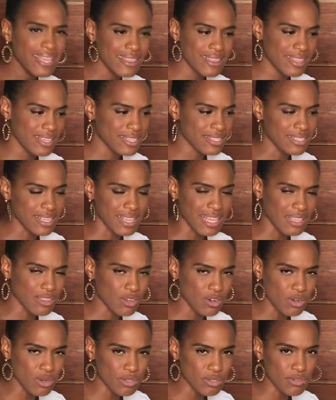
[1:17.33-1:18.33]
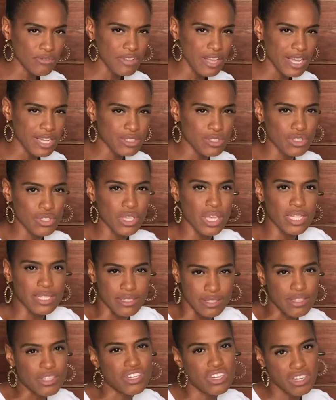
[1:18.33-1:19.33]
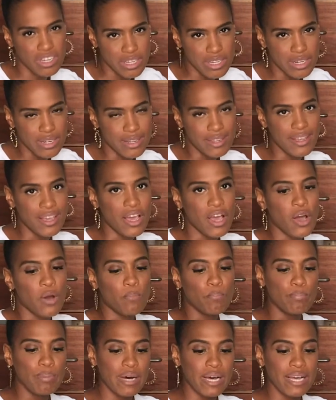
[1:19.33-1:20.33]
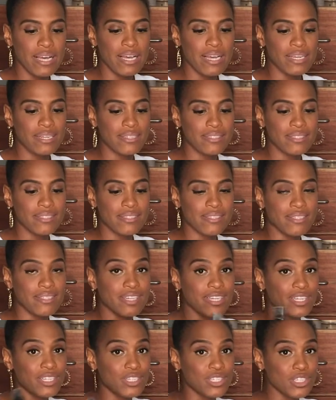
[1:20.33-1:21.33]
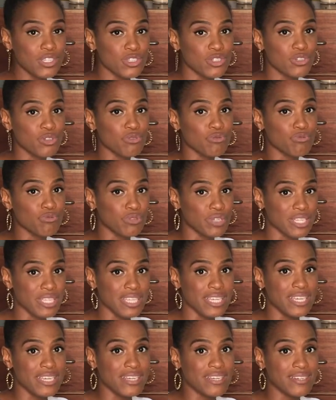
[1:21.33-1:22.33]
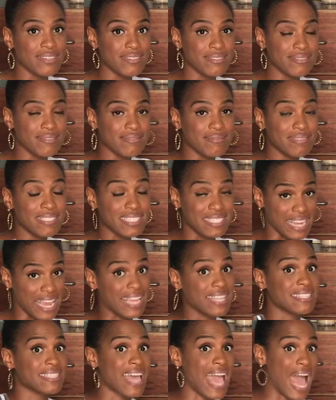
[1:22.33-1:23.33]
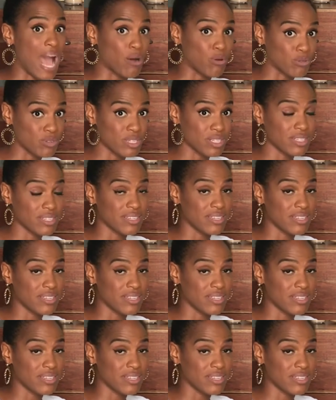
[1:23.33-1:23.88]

this, I like the Curl Souffle, it's good, but the conditioner really stands out.